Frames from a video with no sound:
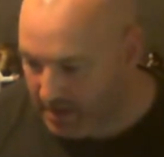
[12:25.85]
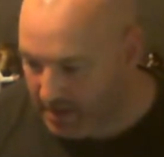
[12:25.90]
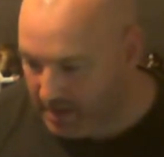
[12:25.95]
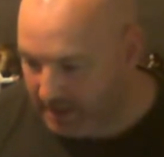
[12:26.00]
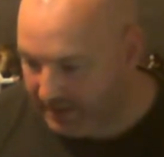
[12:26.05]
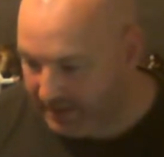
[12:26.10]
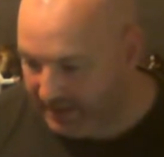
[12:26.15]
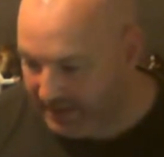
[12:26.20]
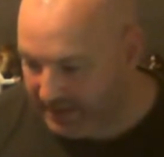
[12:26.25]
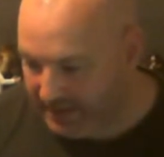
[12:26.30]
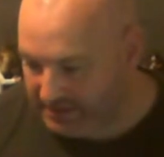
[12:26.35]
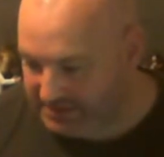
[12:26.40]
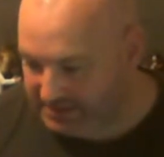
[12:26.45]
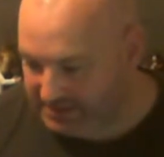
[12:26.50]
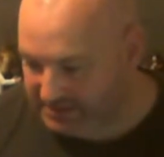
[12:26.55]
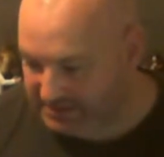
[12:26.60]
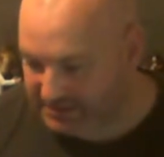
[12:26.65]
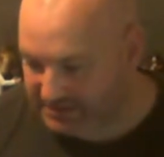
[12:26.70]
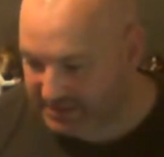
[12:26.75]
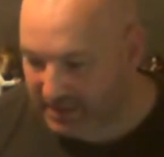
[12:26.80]
It's a
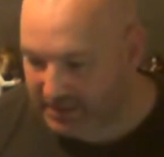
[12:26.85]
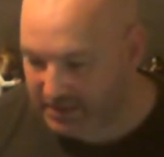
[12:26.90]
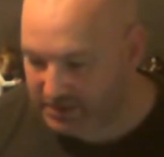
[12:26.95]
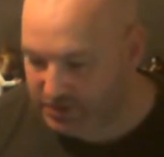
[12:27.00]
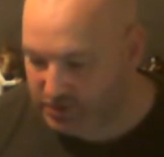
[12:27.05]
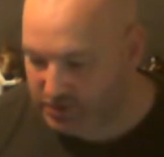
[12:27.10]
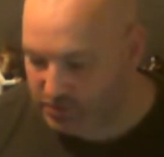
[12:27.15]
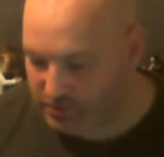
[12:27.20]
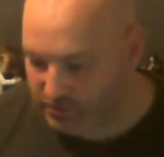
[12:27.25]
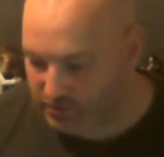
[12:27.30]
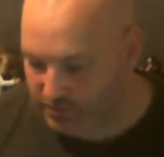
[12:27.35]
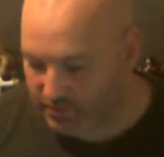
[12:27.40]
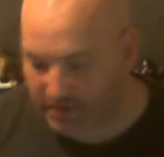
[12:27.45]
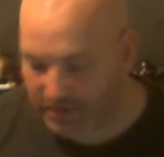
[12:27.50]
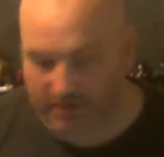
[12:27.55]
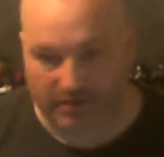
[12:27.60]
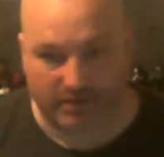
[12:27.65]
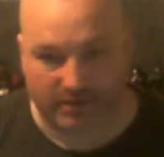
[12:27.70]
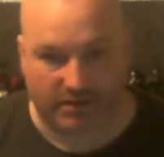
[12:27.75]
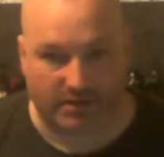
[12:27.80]
statue
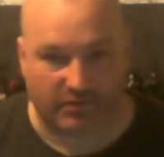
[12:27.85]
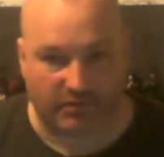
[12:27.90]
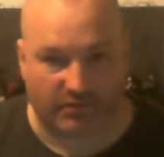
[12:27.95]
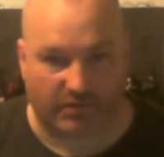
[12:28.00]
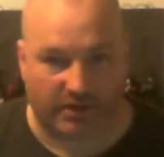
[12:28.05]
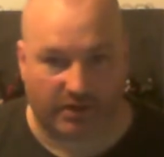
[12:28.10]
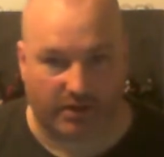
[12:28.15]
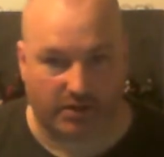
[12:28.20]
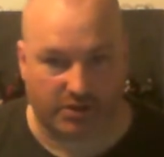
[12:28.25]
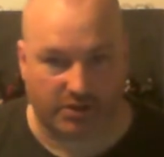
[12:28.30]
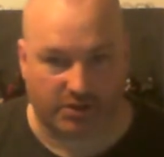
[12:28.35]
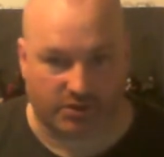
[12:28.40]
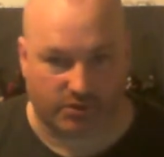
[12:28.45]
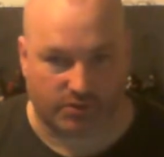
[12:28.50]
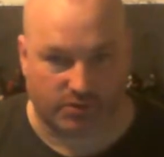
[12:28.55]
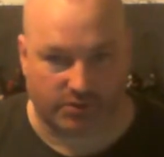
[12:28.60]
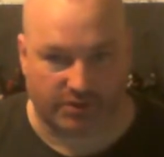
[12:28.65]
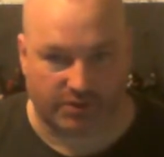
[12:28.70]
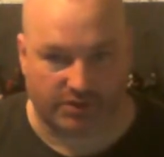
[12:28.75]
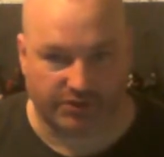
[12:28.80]
rather than a figure,
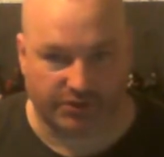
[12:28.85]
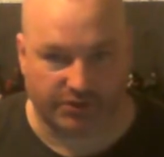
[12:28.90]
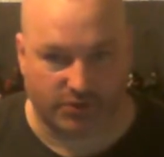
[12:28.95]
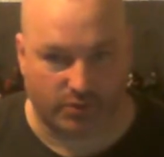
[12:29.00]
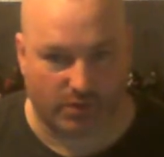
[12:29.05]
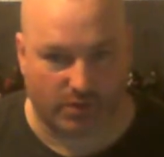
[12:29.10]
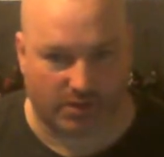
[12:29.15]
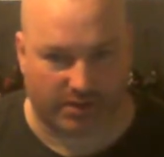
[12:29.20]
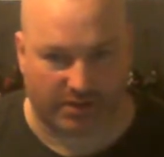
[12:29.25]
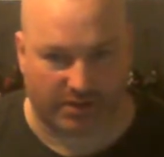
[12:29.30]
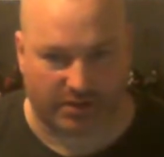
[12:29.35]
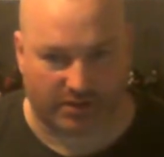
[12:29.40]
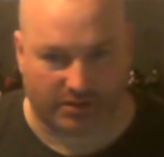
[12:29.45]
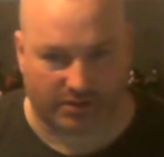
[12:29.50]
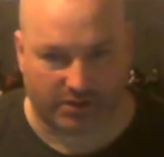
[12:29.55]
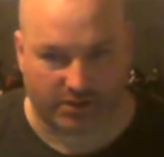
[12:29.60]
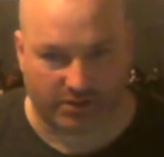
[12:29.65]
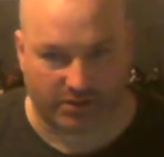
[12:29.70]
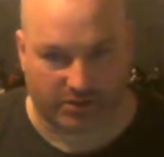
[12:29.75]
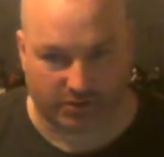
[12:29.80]
so there is no
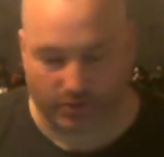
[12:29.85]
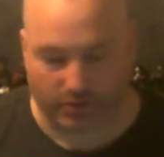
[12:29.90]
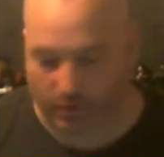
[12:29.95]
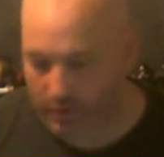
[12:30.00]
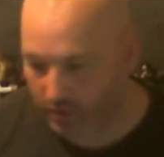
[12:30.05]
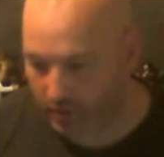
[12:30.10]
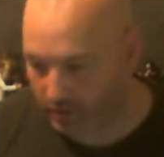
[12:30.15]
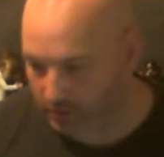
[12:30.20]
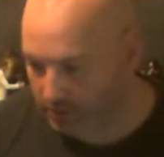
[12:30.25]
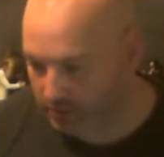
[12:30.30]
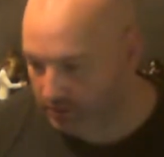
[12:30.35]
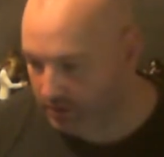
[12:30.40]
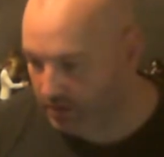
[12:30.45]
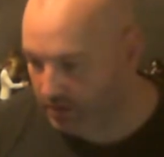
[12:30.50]
articulation at all.